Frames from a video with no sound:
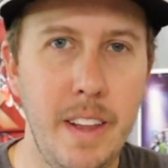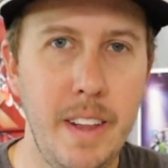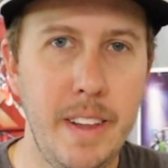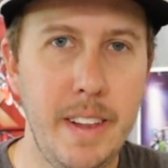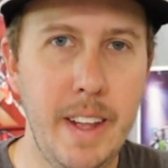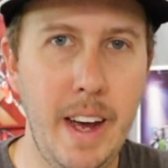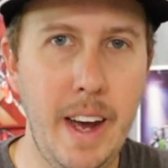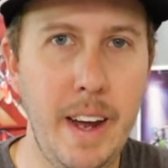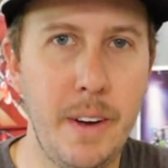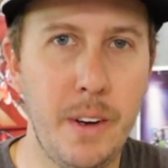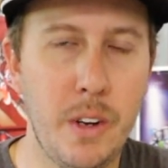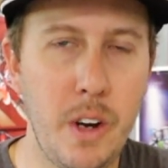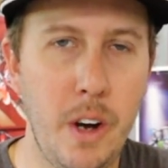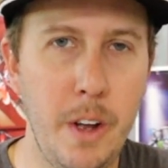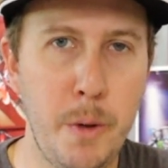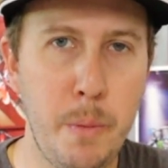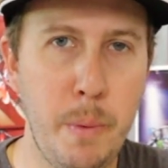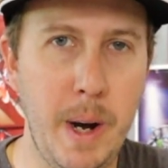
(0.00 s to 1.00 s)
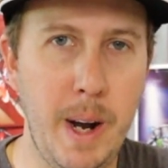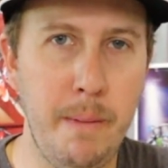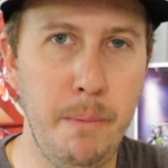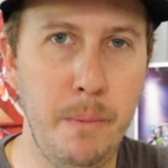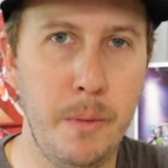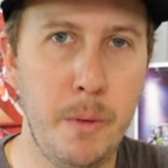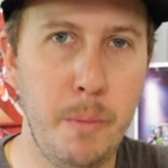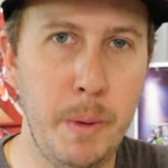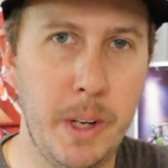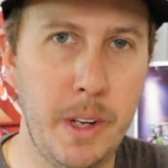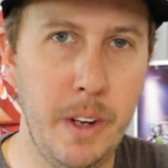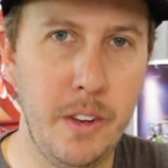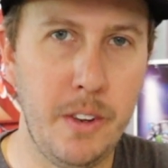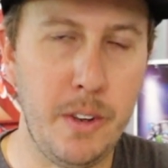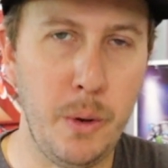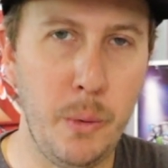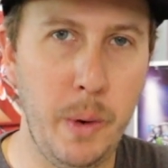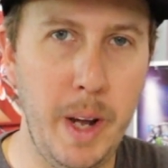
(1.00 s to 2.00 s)
that caused problems
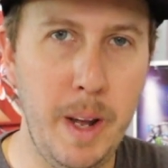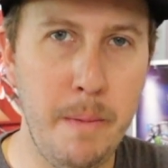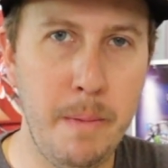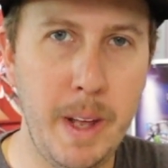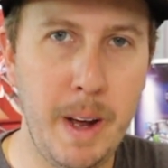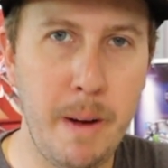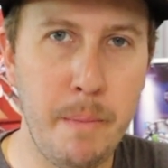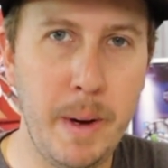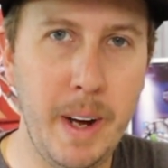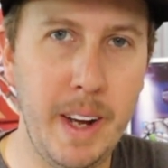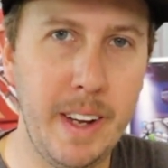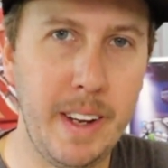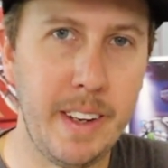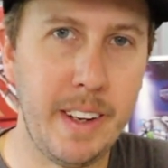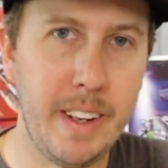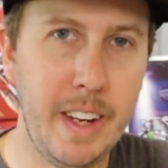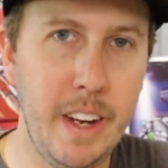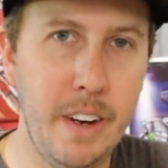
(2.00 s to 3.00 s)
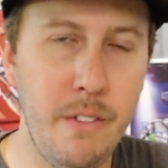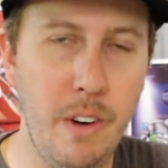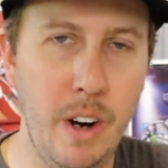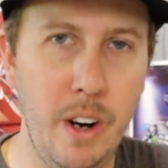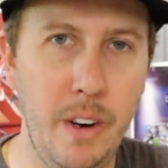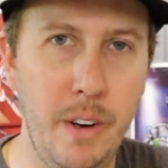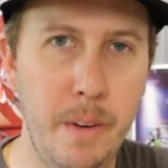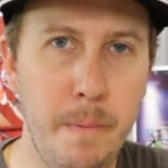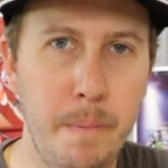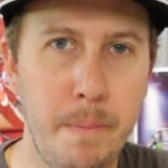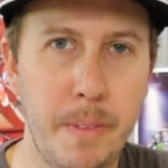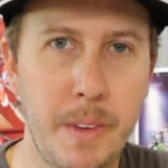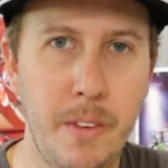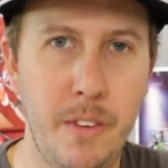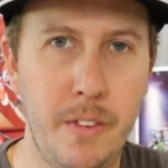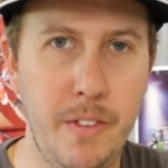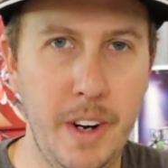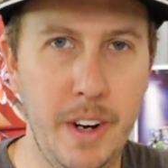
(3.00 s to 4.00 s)
because the way that my kid rode, it
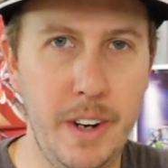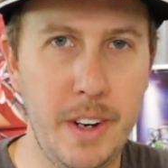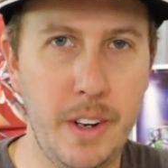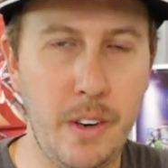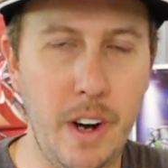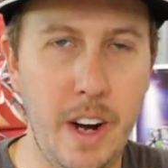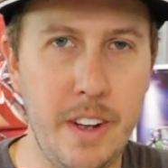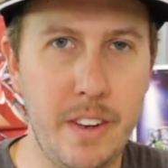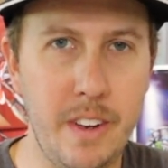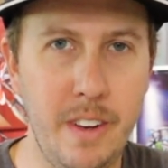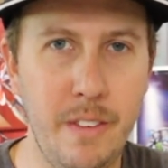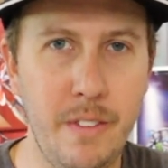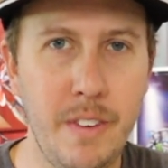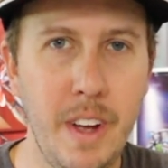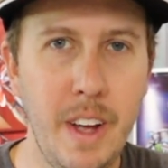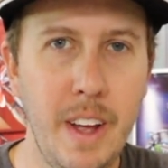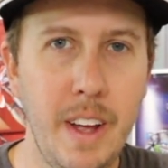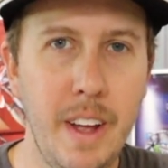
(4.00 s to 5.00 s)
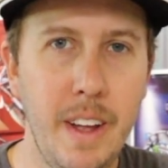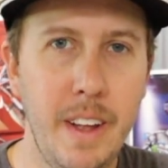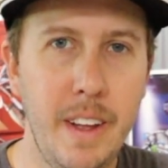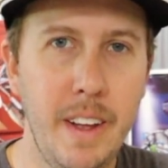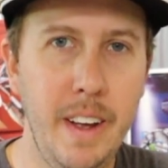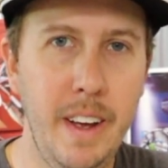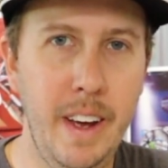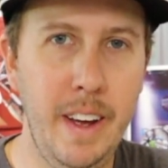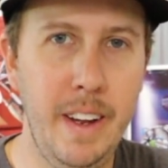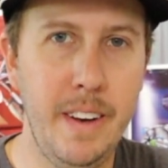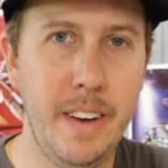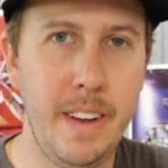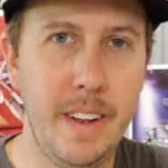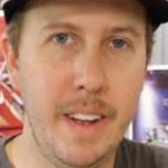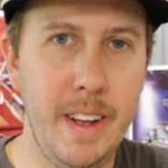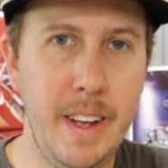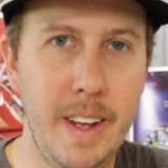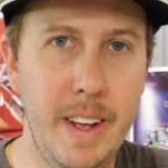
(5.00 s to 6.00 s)
was very aggressive and
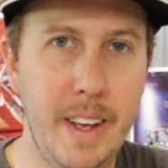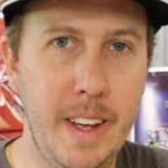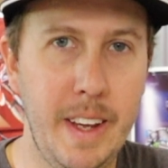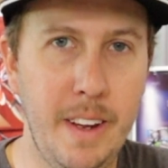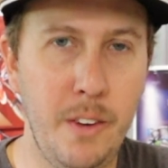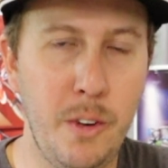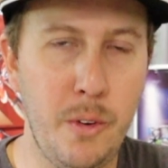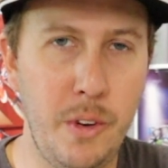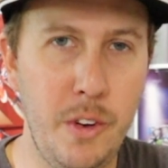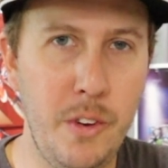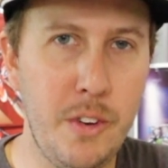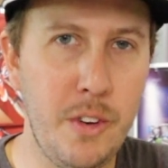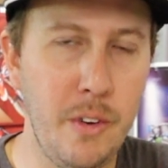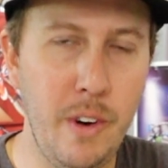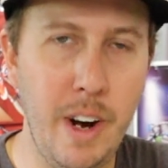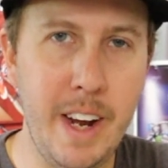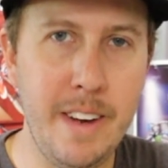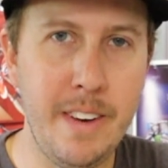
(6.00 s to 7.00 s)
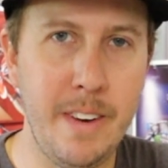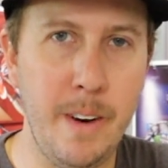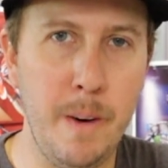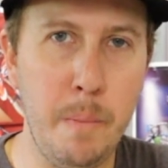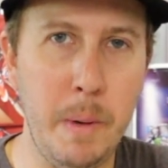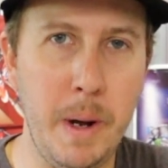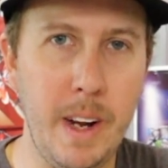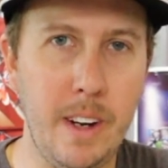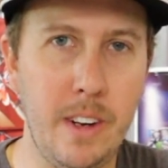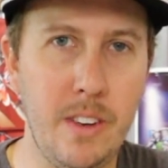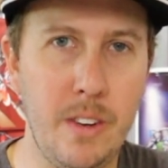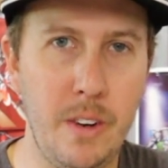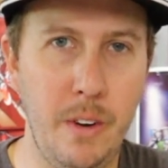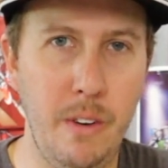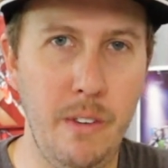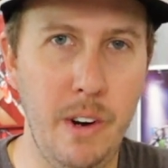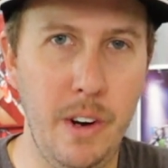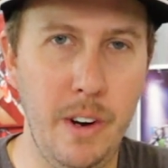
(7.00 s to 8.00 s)
he was used to riding dirt bikes, so
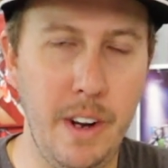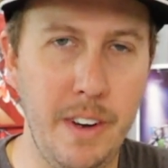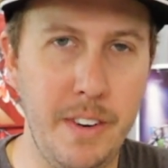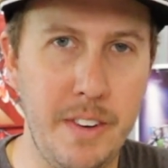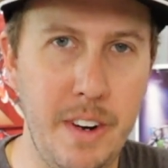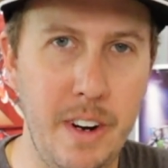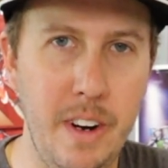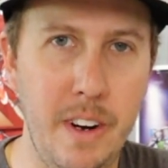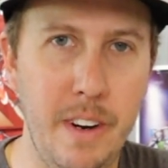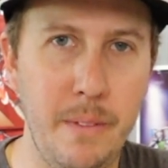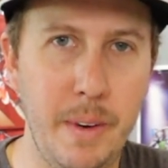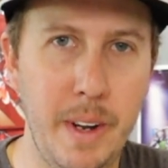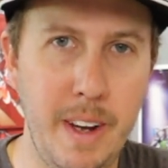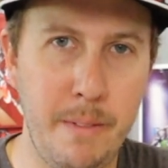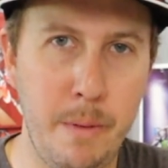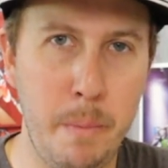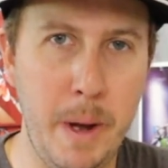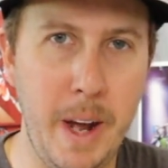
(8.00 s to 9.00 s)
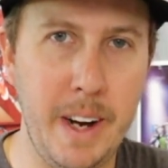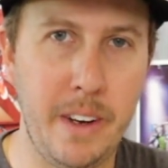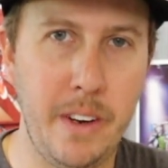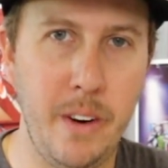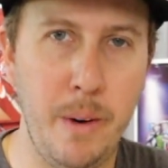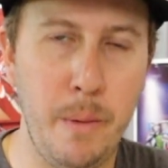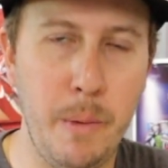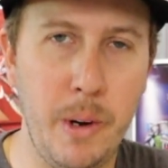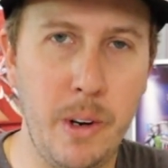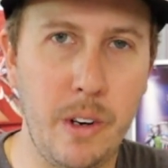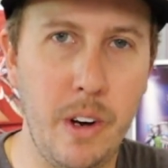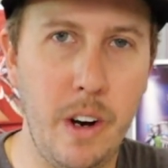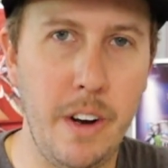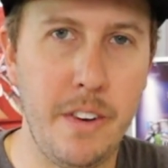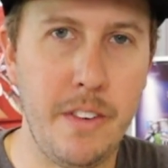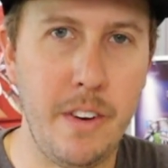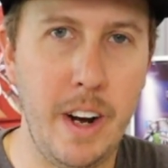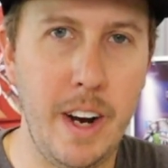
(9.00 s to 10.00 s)
he rode on dirt. We have a backyard
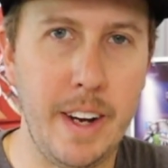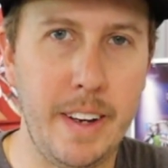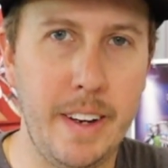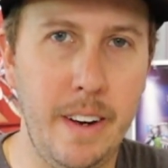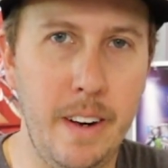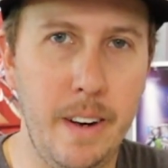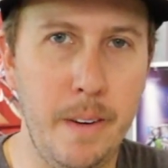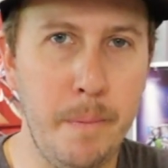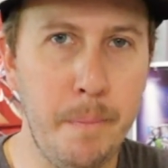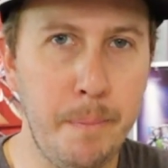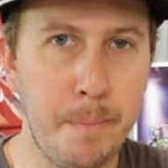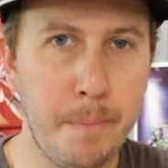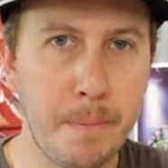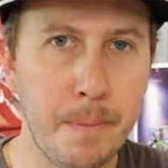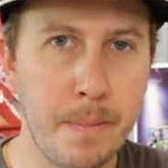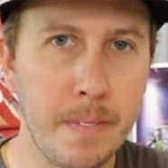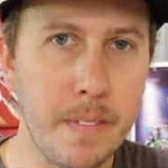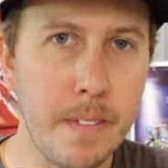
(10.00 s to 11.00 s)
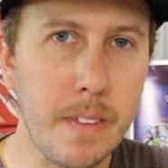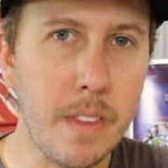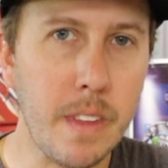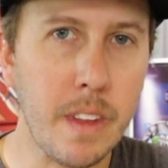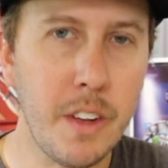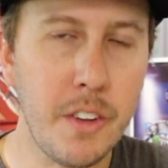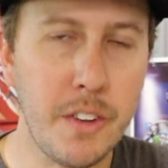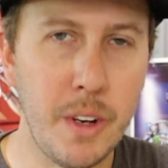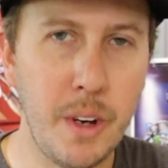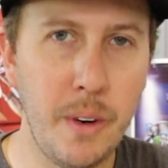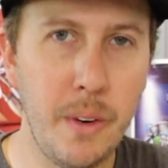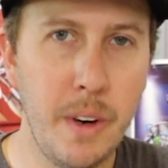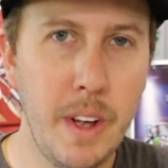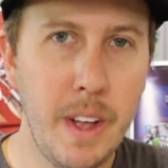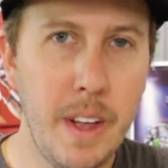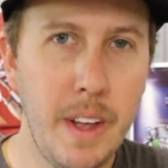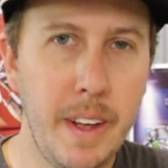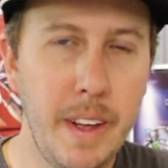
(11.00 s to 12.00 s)
motocross track here. So
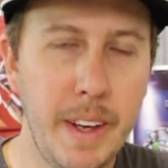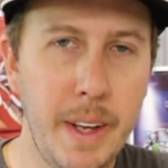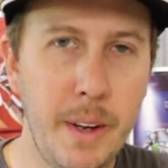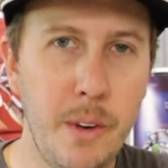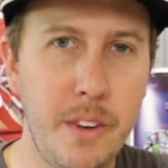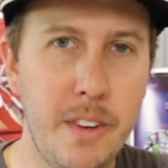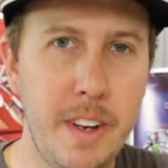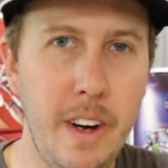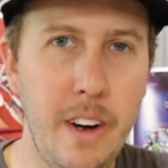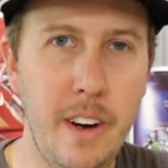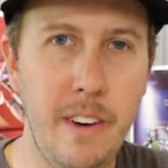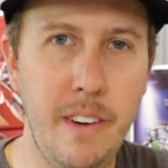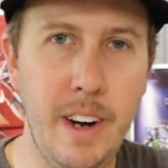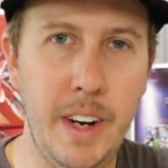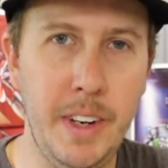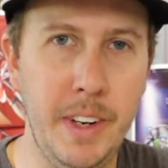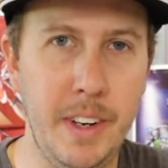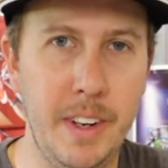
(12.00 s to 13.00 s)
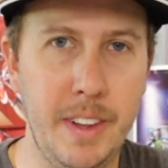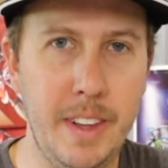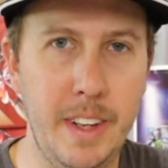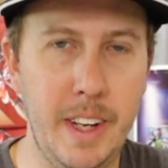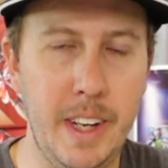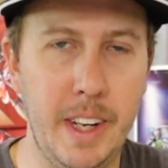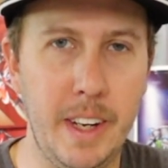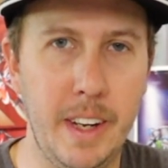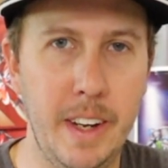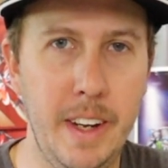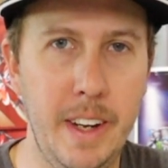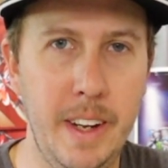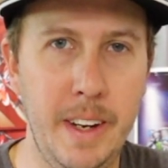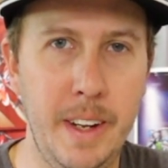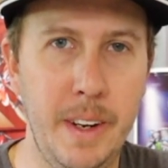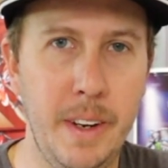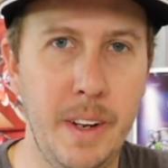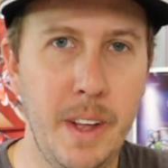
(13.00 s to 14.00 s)
he was tearing around on the thing and
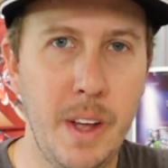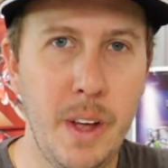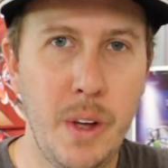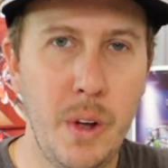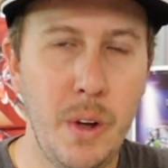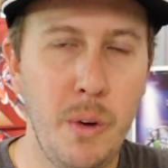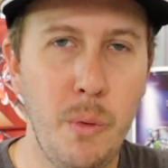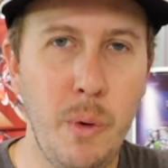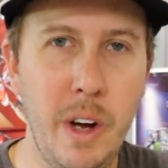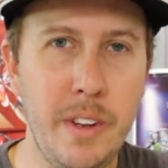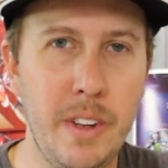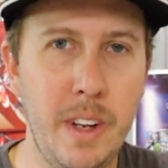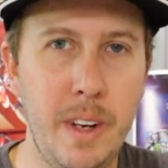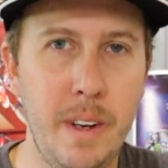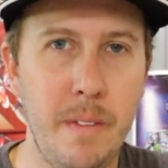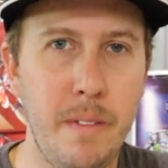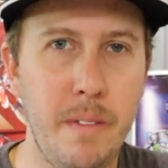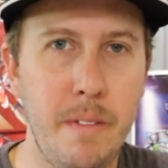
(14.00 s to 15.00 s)
it wasn't